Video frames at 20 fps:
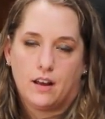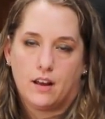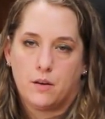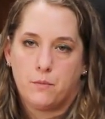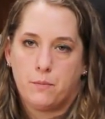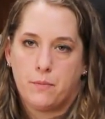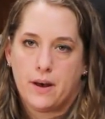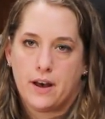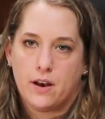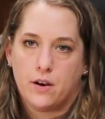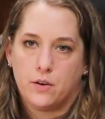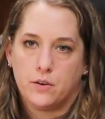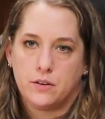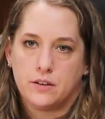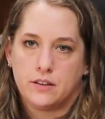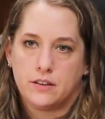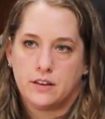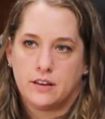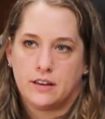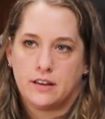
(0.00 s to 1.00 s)

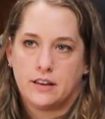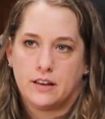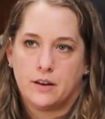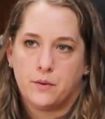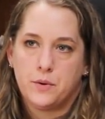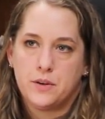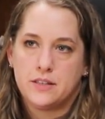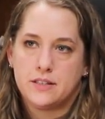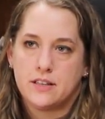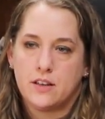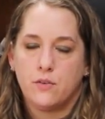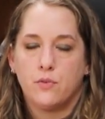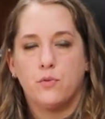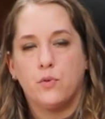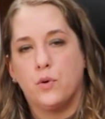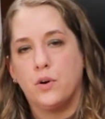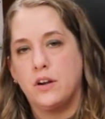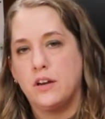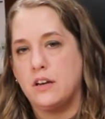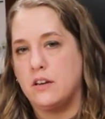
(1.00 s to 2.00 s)
about uh, I want to say
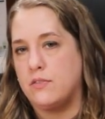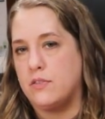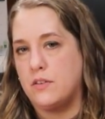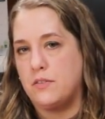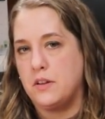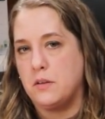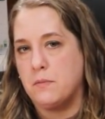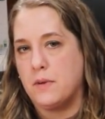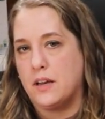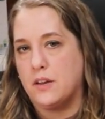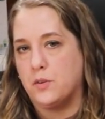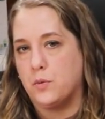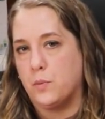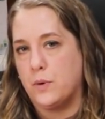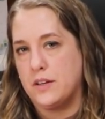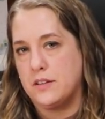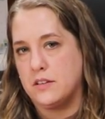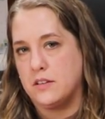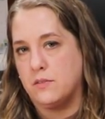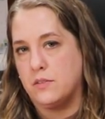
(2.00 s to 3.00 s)
40 to 50 miles
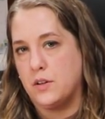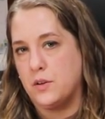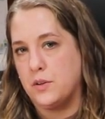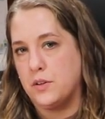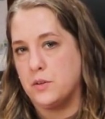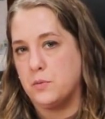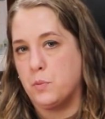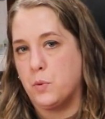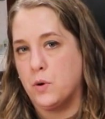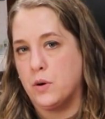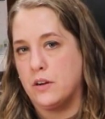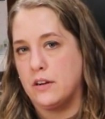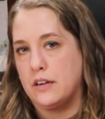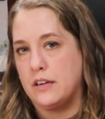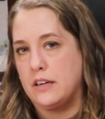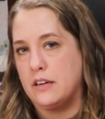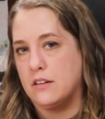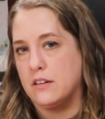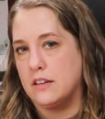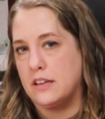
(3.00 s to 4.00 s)
west of Logansport,
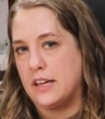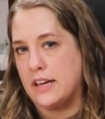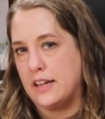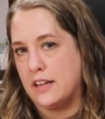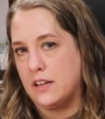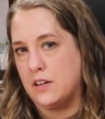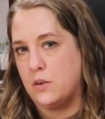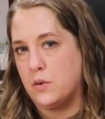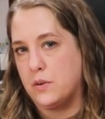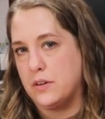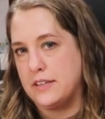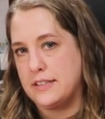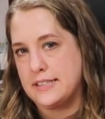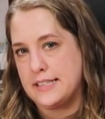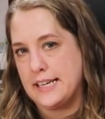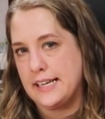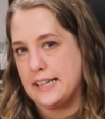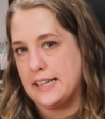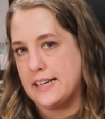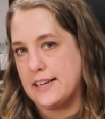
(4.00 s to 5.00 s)
near the Illinois
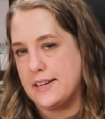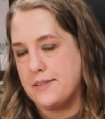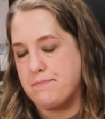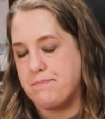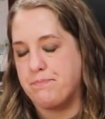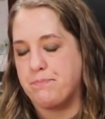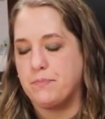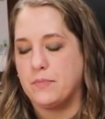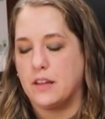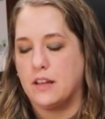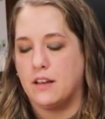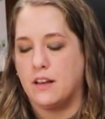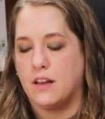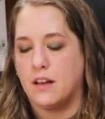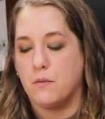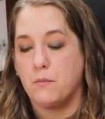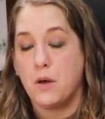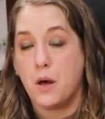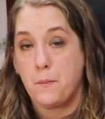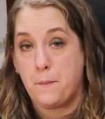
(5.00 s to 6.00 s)
state line,
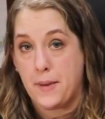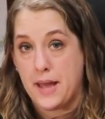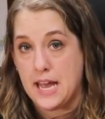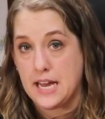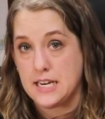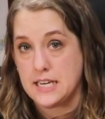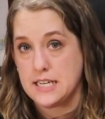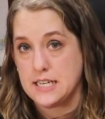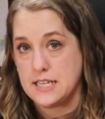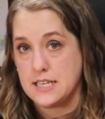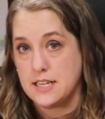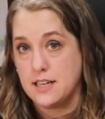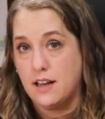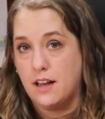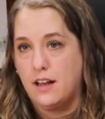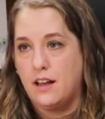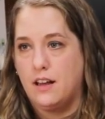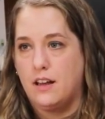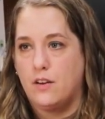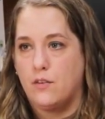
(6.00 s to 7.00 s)
um, abandoned
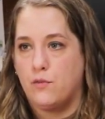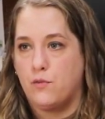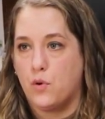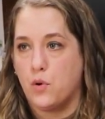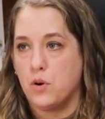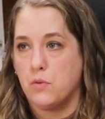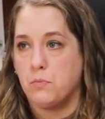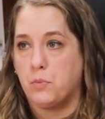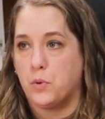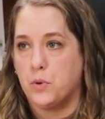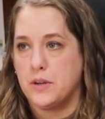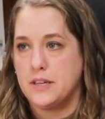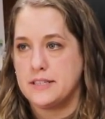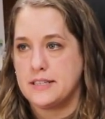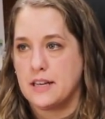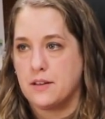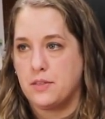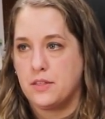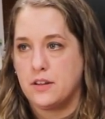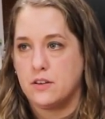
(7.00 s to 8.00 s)
four
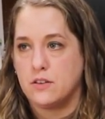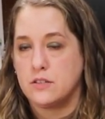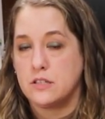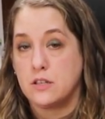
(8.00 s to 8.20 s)
boys out there